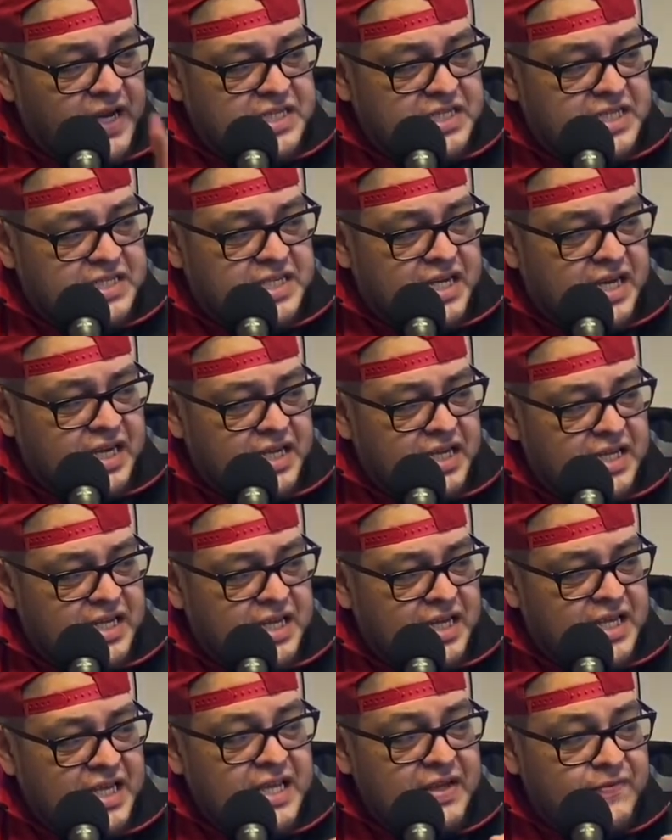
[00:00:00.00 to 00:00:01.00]
Jessica
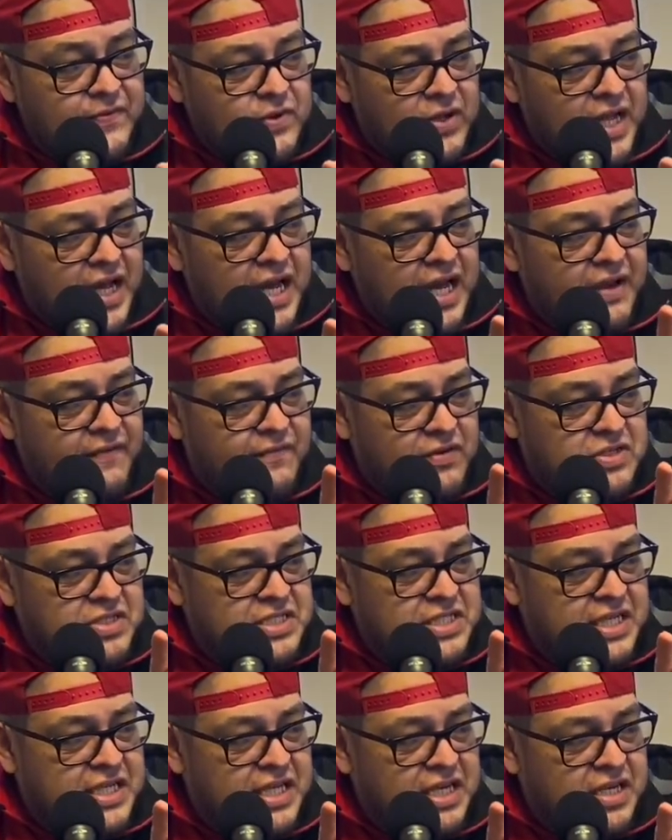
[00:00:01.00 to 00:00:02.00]
Evil Eye versus
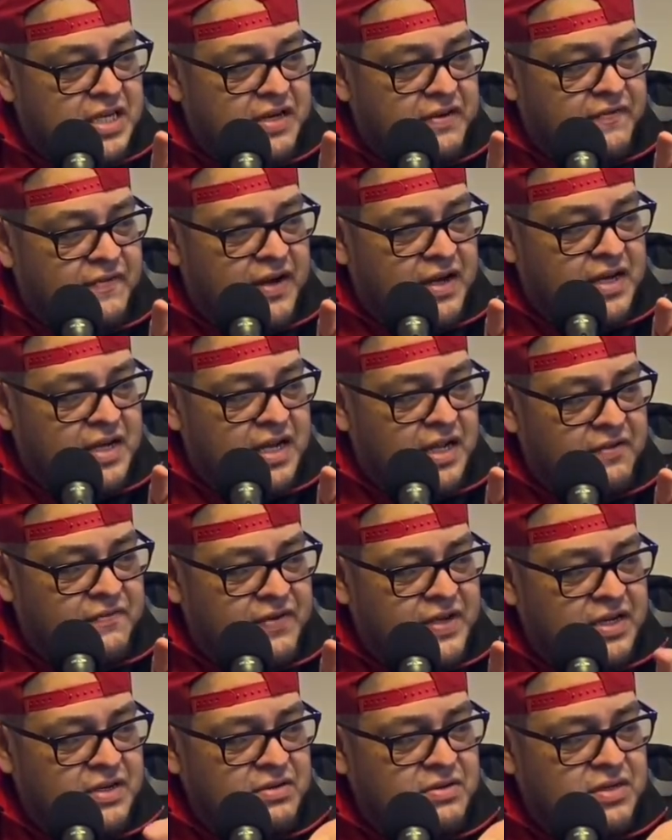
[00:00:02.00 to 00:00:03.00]
Cynthia
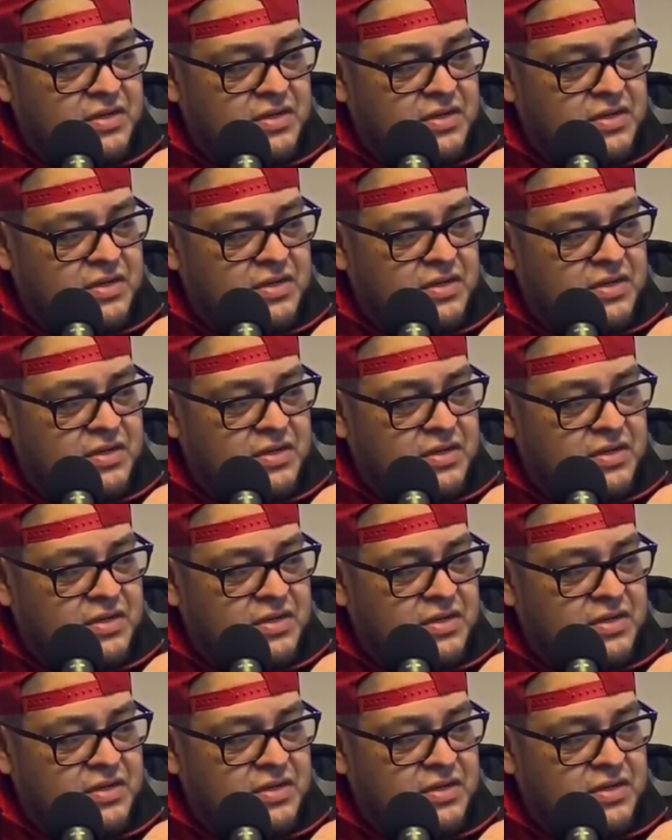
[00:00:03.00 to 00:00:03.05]
Calvillo.